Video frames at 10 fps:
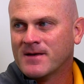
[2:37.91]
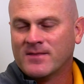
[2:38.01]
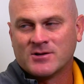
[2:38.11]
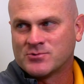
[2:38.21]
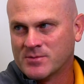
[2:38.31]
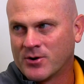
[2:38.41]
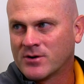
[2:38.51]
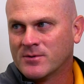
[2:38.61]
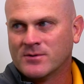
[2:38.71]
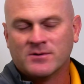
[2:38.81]
And that's
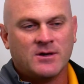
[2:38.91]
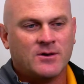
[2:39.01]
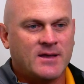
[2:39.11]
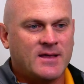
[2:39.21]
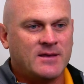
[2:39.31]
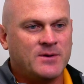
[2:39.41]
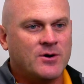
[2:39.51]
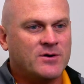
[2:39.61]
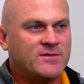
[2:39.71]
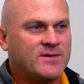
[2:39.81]
remarkable. You know, that'd be
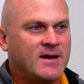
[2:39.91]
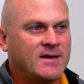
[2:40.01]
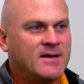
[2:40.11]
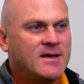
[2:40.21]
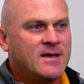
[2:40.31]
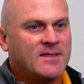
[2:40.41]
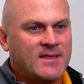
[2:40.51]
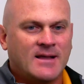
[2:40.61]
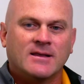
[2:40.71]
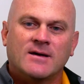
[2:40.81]
hard to find
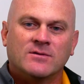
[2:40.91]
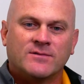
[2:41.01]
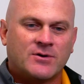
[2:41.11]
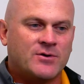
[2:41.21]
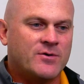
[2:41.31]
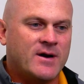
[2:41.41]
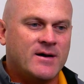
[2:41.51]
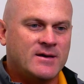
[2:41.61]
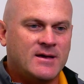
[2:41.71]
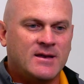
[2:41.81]
that level of
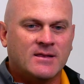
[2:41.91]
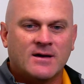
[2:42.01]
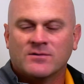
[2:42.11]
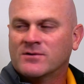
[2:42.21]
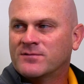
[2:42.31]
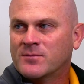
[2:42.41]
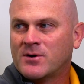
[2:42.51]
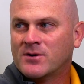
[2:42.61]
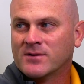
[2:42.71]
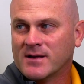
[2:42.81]
turnaround at any level of
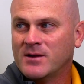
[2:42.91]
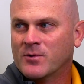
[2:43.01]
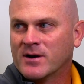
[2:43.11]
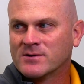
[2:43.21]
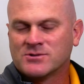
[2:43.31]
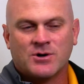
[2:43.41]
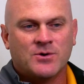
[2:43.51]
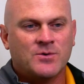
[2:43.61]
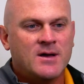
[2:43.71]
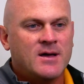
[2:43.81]
football anywhere.
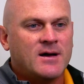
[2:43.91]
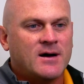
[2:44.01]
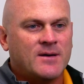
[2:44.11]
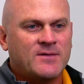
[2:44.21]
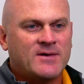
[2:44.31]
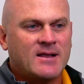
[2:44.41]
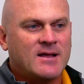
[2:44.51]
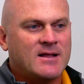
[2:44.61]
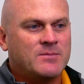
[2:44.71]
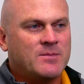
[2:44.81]
So they've got a
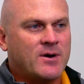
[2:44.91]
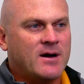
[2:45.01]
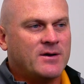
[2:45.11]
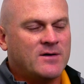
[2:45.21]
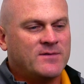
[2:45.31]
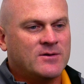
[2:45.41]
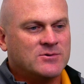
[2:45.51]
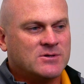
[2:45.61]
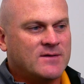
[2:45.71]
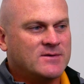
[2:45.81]
lot to be proud of, and
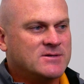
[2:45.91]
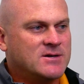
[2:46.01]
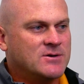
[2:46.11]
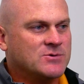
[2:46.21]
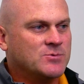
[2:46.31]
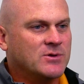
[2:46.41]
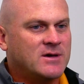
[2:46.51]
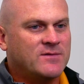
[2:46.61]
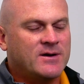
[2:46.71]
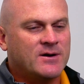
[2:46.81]
those 11 seniors will
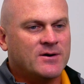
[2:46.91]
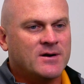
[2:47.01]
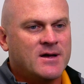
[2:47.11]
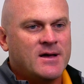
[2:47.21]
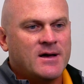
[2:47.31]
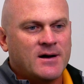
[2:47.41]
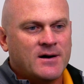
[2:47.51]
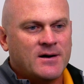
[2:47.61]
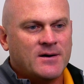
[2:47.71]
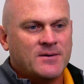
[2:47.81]
leave here
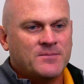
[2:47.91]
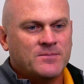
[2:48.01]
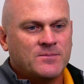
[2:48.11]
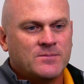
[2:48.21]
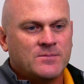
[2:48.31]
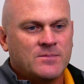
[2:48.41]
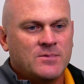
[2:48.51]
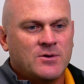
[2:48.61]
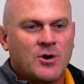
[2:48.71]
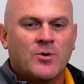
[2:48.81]

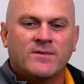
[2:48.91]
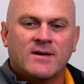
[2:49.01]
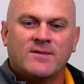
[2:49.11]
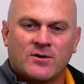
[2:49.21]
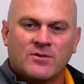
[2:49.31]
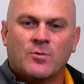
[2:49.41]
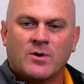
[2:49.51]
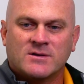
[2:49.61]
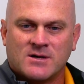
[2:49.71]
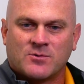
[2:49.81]
knowing that they're the
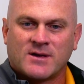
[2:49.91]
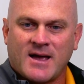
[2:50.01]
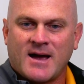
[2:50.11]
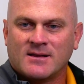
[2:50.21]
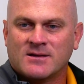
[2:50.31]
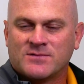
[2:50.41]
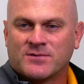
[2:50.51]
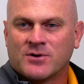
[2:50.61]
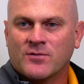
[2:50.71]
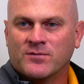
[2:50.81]
ones that were the catalyst
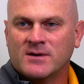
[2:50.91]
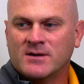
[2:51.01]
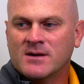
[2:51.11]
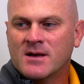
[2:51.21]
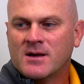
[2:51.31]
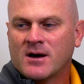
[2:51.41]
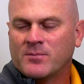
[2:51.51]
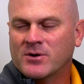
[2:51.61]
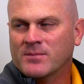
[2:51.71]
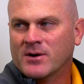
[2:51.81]
for hopefully
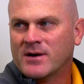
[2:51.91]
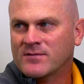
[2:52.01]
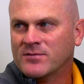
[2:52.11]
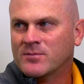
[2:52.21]
putting Belhaven